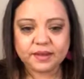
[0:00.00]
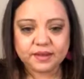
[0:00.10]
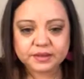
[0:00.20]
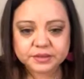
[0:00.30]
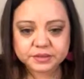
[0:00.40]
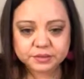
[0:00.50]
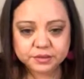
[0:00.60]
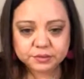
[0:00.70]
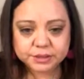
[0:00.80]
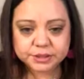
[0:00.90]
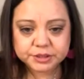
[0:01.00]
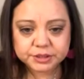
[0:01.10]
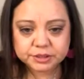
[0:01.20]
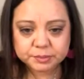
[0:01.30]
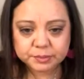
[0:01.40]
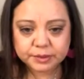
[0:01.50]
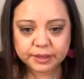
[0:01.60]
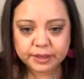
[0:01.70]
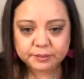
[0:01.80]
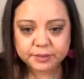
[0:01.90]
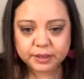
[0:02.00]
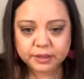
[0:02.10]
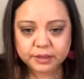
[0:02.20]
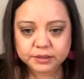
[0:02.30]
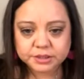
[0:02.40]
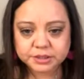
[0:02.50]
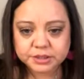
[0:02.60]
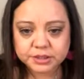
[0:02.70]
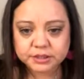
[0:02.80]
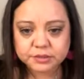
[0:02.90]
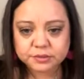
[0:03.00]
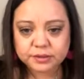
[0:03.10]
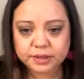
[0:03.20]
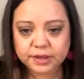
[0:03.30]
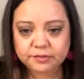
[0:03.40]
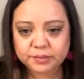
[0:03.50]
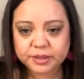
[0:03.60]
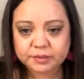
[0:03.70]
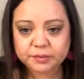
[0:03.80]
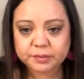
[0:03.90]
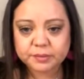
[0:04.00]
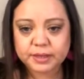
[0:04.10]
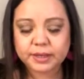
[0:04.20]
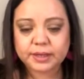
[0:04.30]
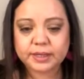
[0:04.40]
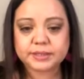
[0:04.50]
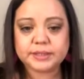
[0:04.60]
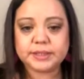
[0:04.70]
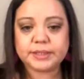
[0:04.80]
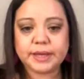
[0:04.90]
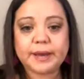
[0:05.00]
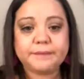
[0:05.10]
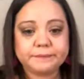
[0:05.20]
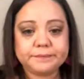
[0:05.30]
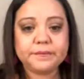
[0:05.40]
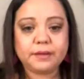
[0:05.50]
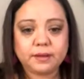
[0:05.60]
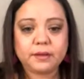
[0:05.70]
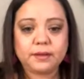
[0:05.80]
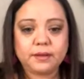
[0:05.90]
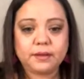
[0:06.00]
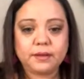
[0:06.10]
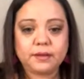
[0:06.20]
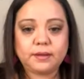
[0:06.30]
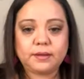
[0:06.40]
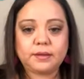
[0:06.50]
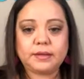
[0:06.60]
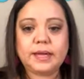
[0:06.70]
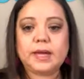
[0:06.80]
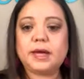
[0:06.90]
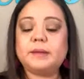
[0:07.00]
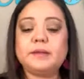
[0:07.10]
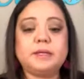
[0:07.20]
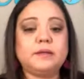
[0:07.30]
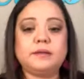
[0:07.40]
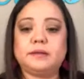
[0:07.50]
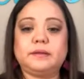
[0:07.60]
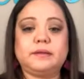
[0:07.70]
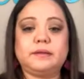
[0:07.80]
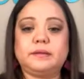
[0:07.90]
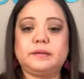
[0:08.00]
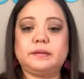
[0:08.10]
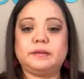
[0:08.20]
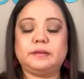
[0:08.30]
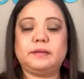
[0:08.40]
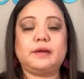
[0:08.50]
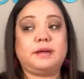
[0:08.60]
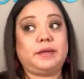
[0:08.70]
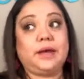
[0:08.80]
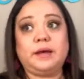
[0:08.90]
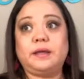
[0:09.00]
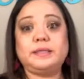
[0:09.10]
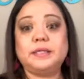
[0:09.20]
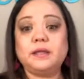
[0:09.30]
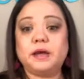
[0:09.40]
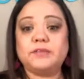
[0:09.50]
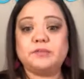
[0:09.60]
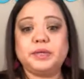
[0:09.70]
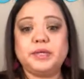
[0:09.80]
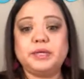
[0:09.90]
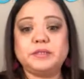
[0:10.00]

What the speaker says: Good to know. I should explore that. I'm getting a she shed soon and have my equipment and AC. Yeah. Yeah, I mean, yeah, it's a lot of money.